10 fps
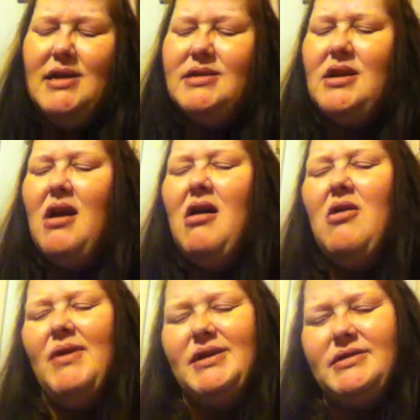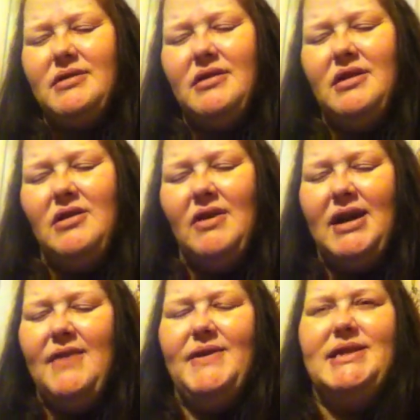It's always, a
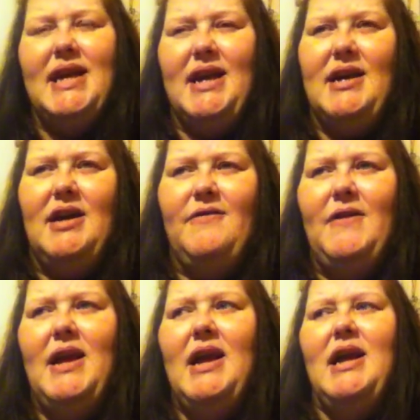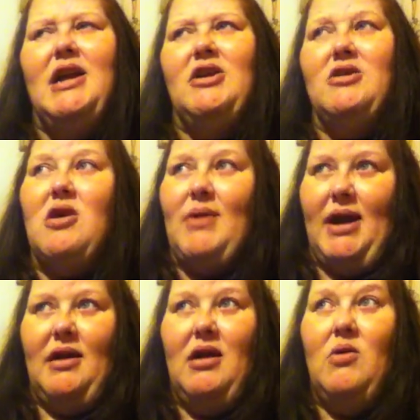give and take of
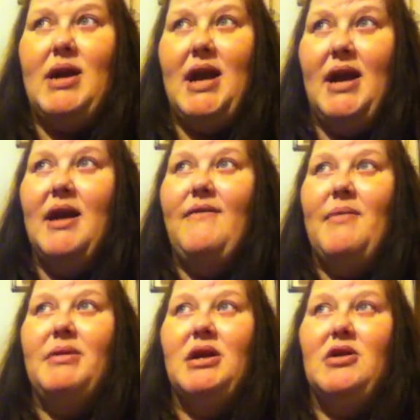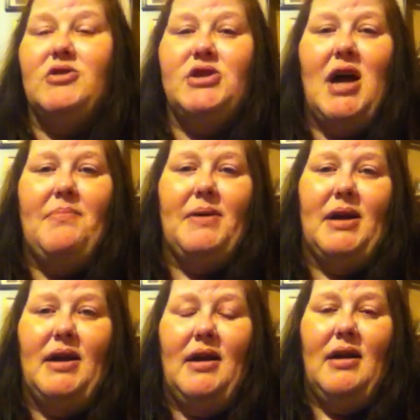knowing, okay, if I'm going to go
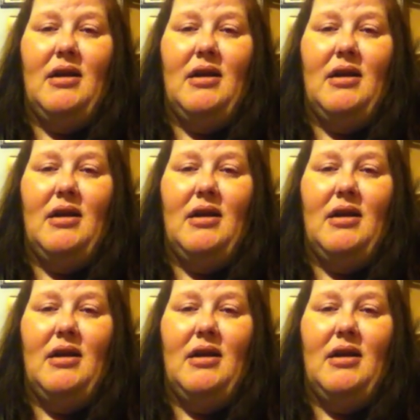shopping